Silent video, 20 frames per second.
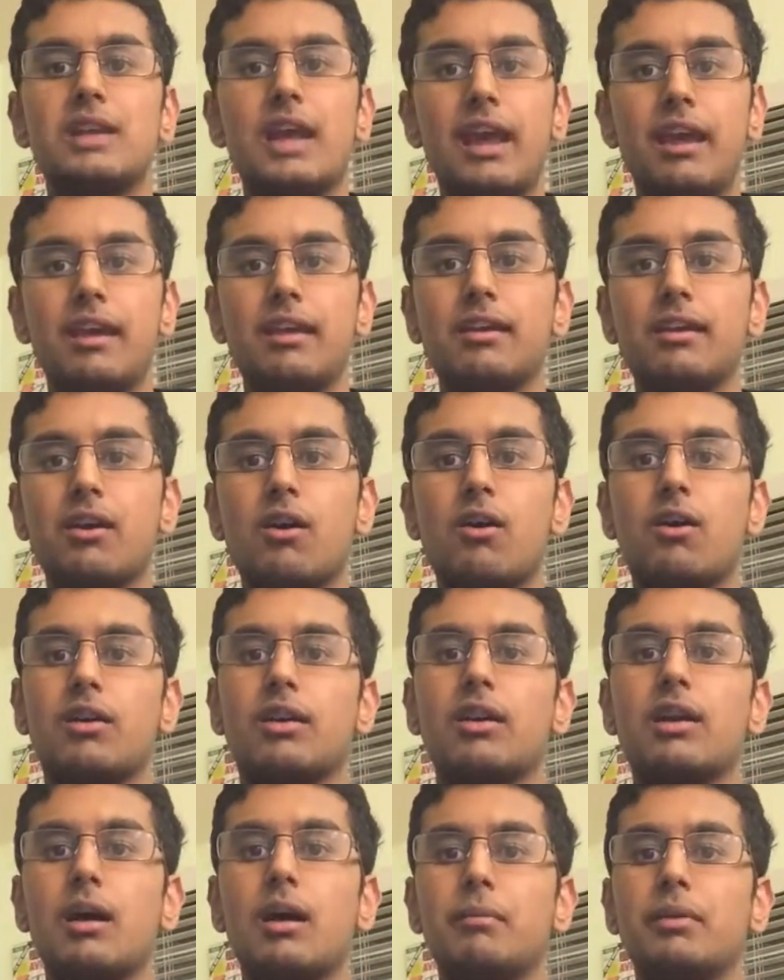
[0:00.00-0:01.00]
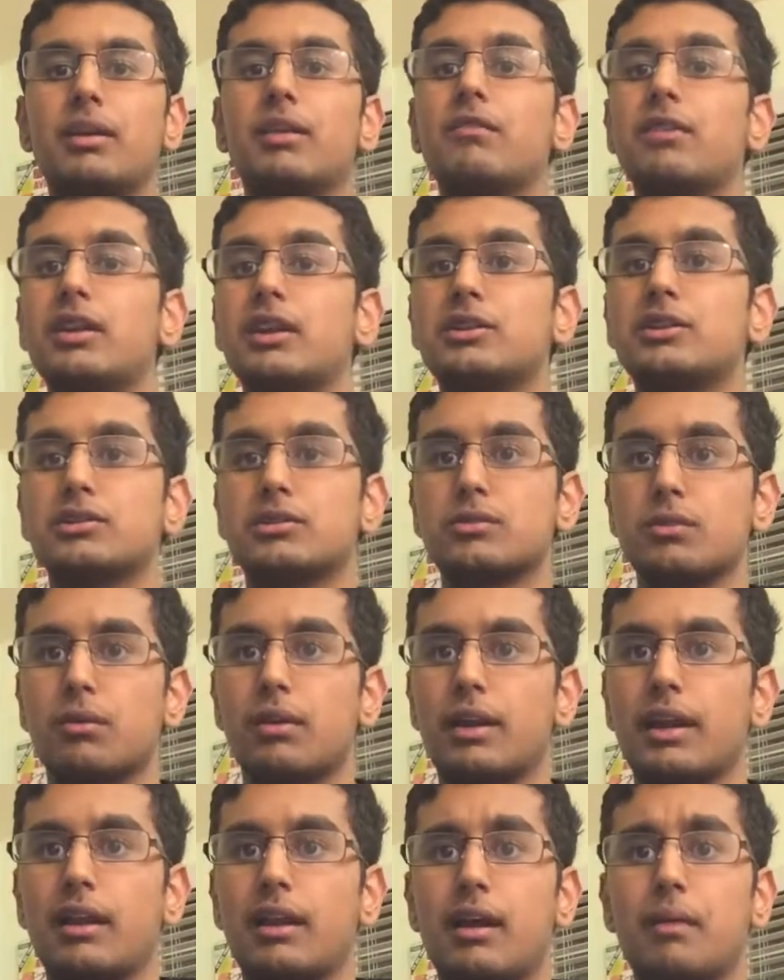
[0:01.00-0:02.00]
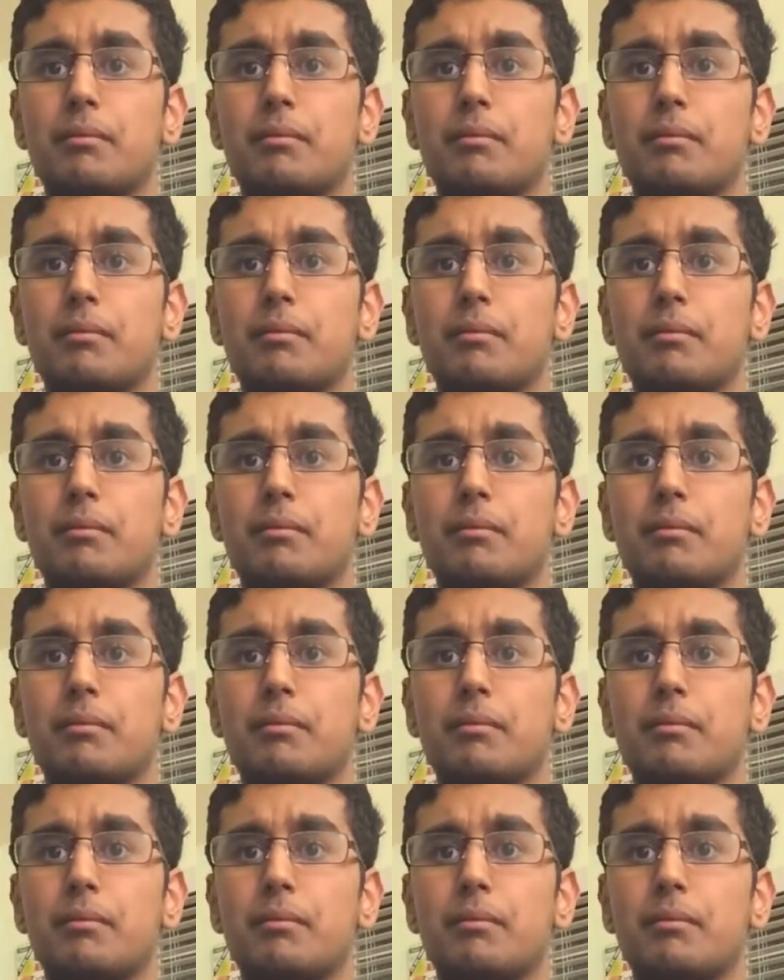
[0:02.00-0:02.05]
take on a coming-of-age story.